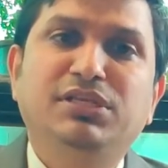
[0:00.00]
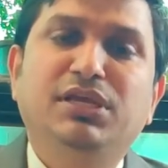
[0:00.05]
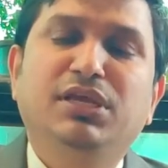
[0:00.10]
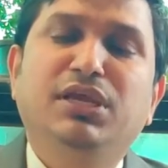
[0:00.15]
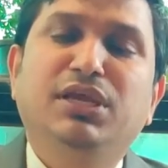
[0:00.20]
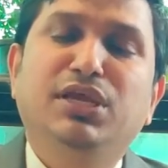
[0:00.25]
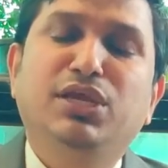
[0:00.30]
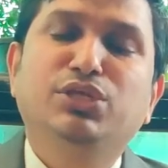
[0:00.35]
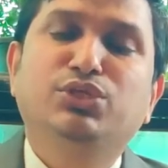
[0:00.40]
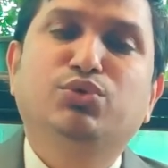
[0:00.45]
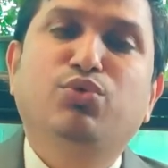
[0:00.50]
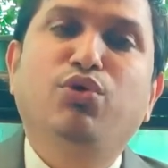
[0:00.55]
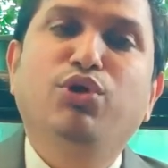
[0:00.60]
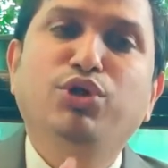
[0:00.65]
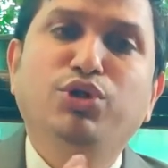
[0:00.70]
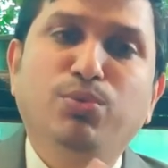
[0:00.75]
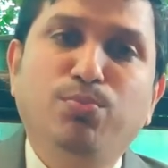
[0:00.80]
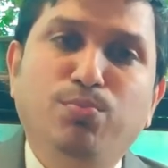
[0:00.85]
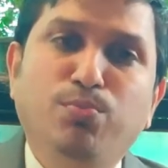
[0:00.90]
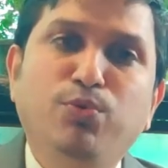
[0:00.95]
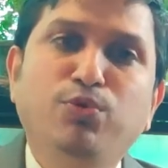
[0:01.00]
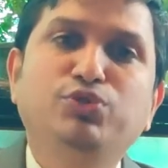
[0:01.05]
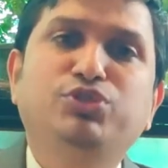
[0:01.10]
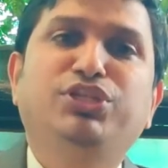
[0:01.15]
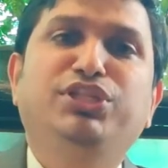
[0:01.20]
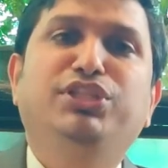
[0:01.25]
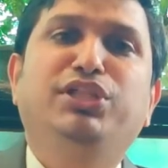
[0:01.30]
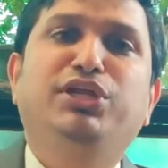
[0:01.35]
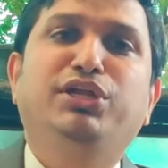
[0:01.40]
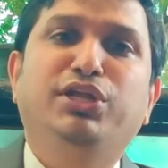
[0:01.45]
is going to boost in
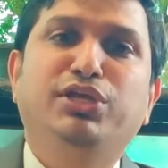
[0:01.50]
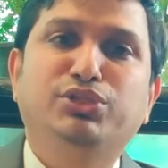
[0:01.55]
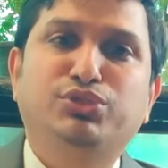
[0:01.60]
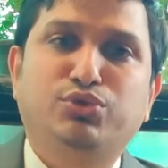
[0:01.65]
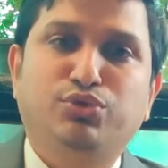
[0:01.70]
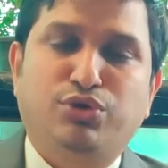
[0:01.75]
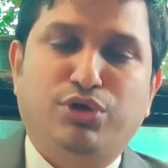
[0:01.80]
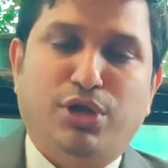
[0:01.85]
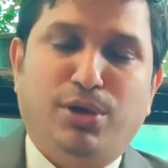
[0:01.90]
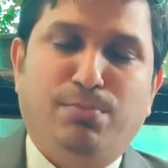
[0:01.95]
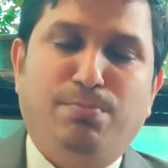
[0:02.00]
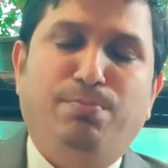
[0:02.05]
the days to come.